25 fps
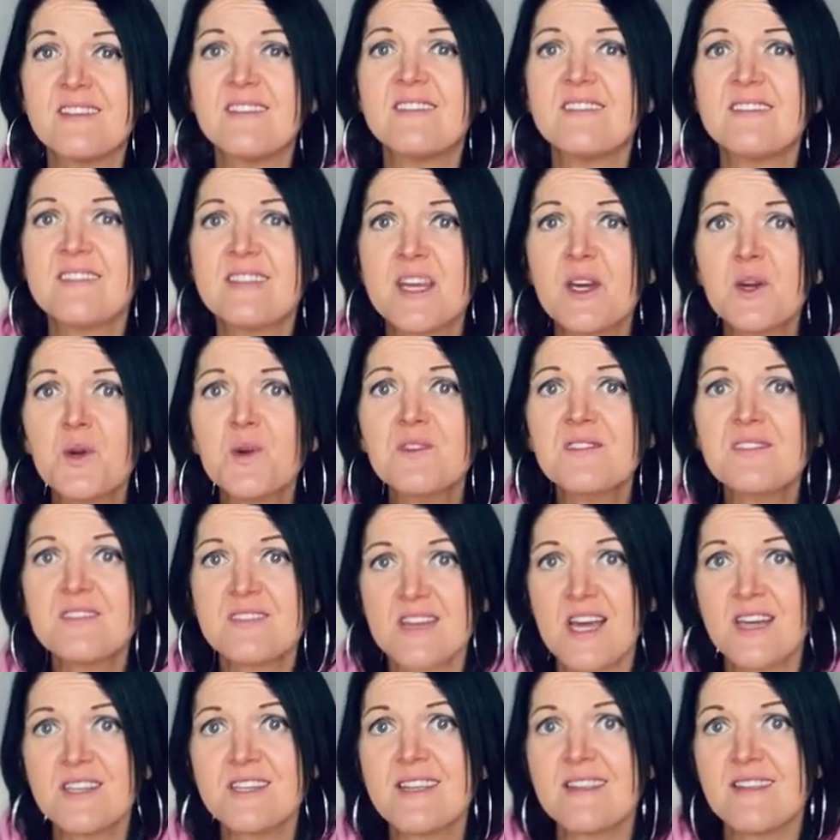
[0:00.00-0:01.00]
still
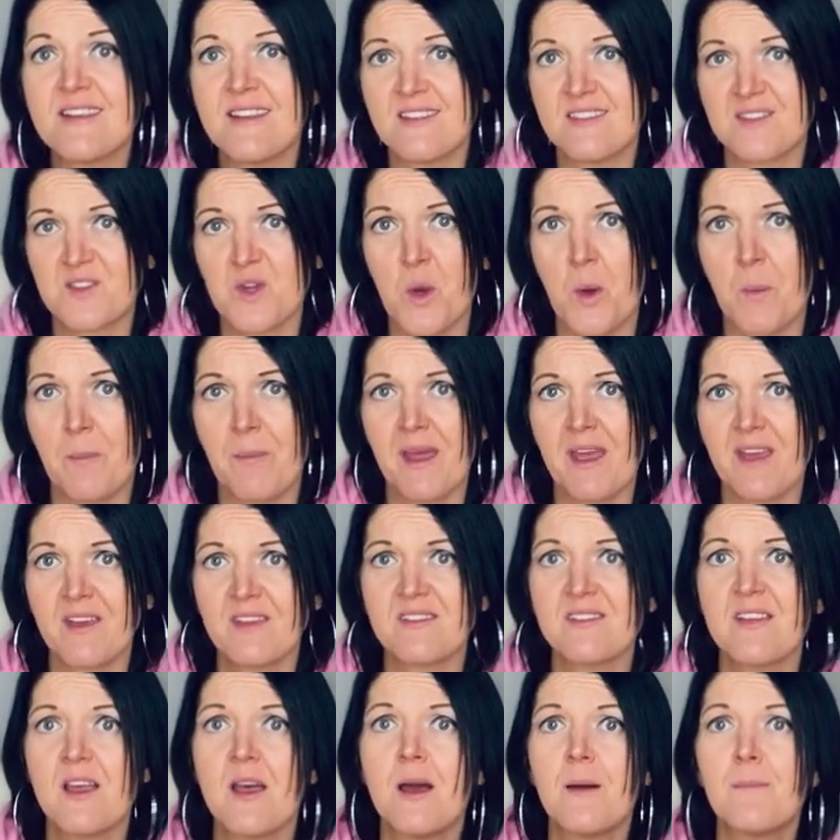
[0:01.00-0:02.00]
study these
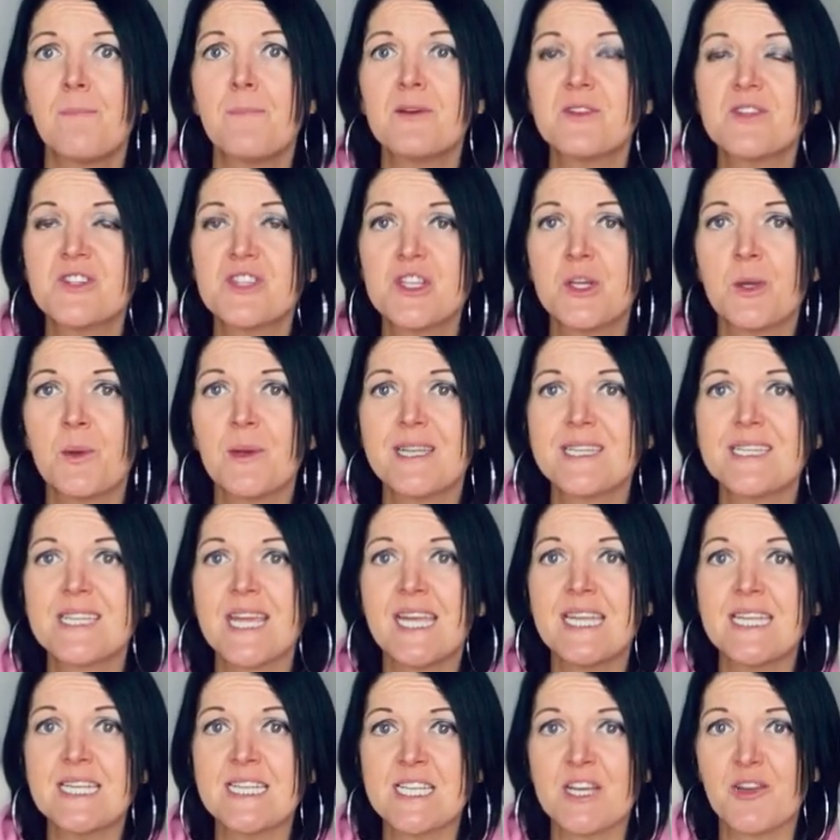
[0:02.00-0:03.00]
topics, but do it
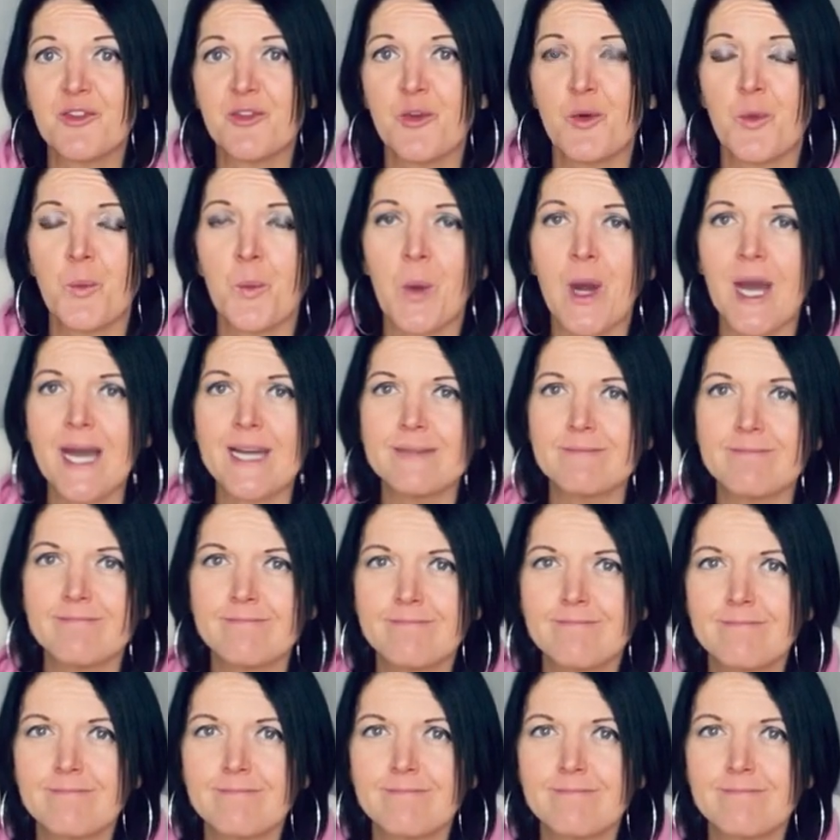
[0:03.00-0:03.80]
in a different way.